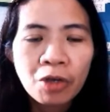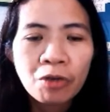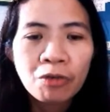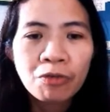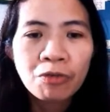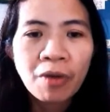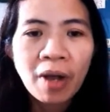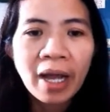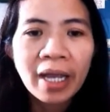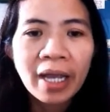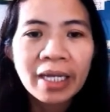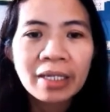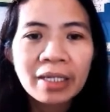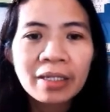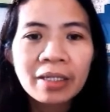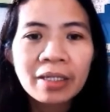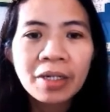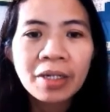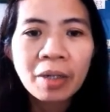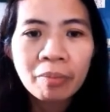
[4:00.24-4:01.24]
Find the
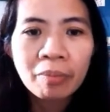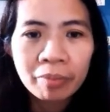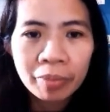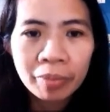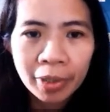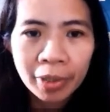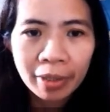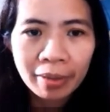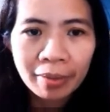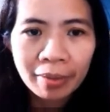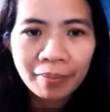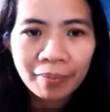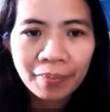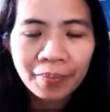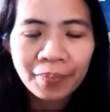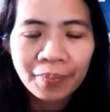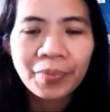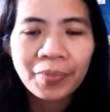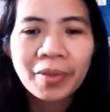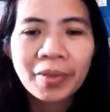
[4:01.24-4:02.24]
number.
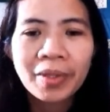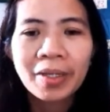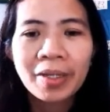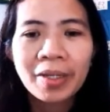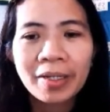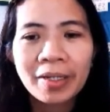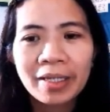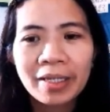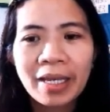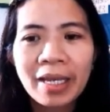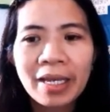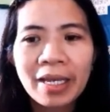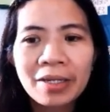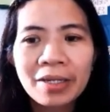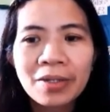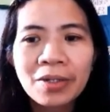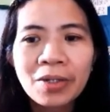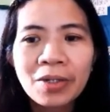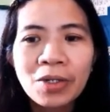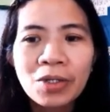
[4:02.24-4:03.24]
Okay,
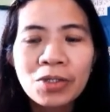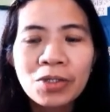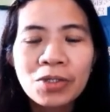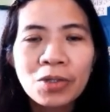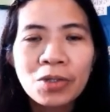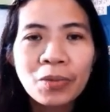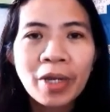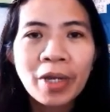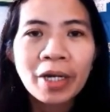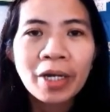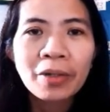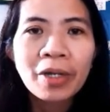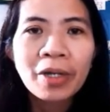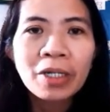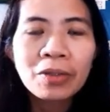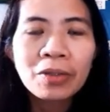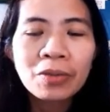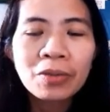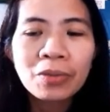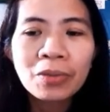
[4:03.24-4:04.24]
so we are going
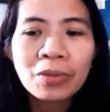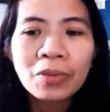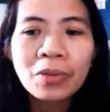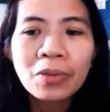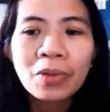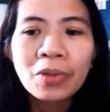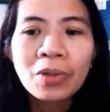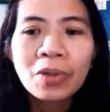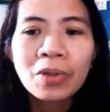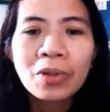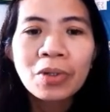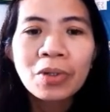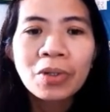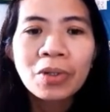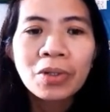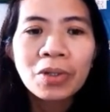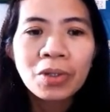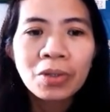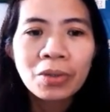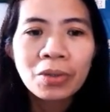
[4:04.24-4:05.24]
to
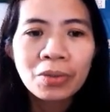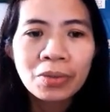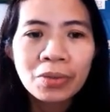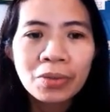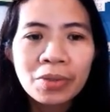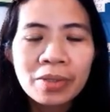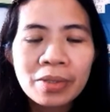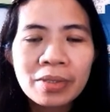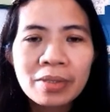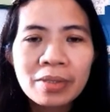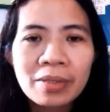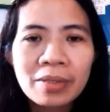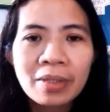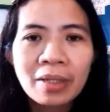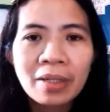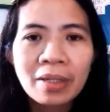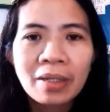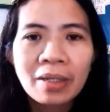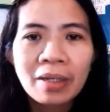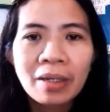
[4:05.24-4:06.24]
use
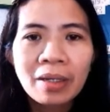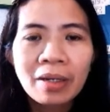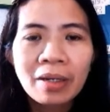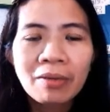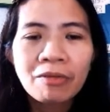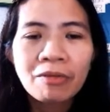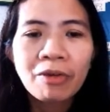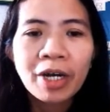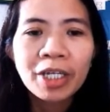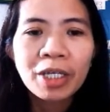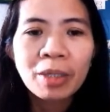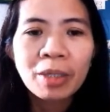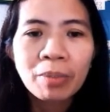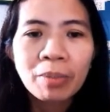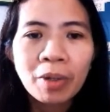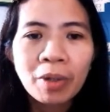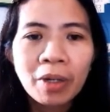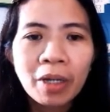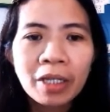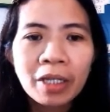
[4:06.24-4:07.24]

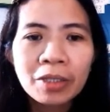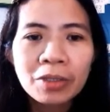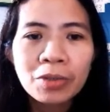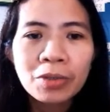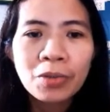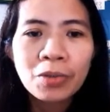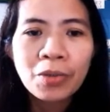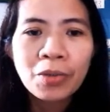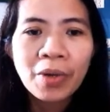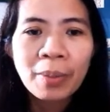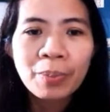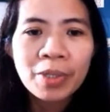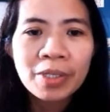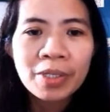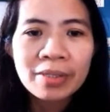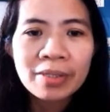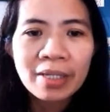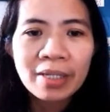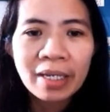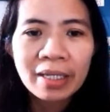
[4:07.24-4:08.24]
variable to
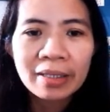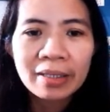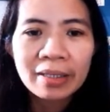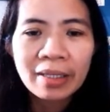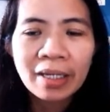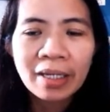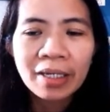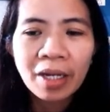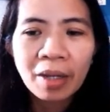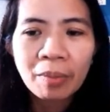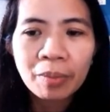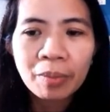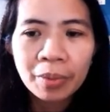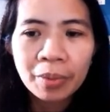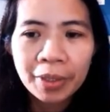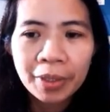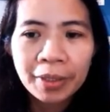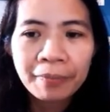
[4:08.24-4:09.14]
represent a number.